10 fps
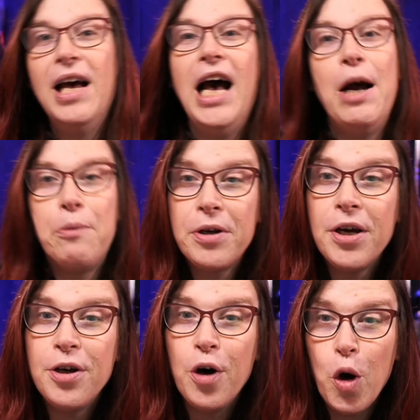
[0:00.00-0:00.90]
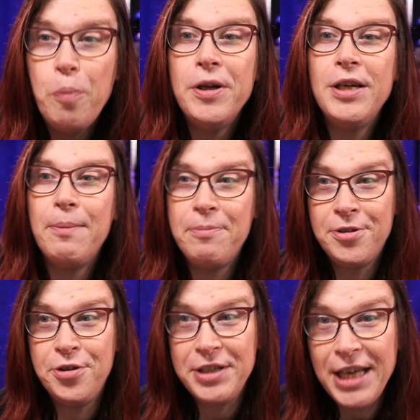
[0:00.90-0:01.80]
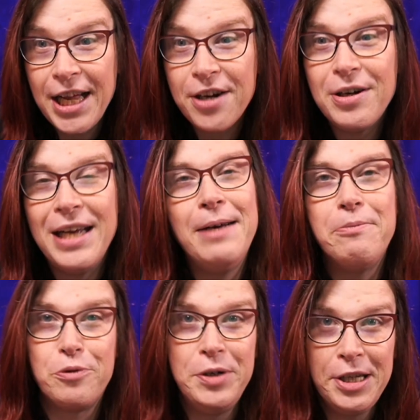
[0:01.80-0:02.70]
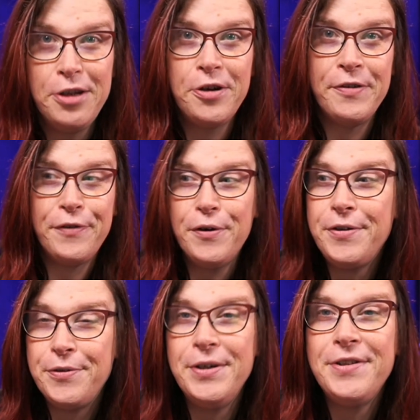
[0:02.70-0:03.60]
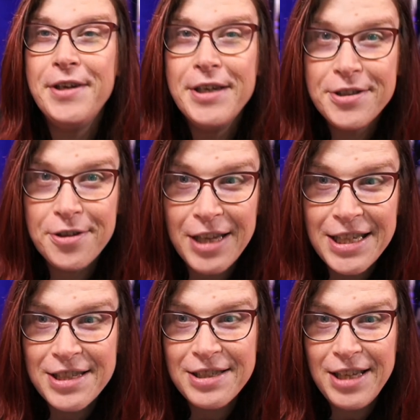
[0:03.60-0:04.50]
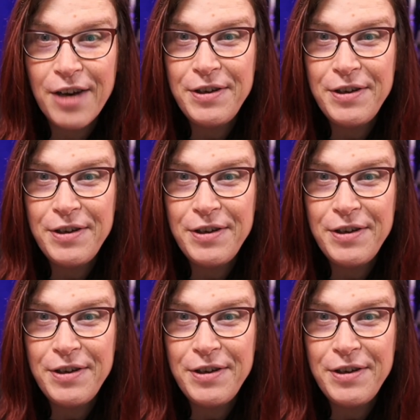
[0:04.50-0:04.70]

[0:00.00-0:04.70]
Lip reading: and we're gonna open it up together, and I'm really looking forward to it. So let's delve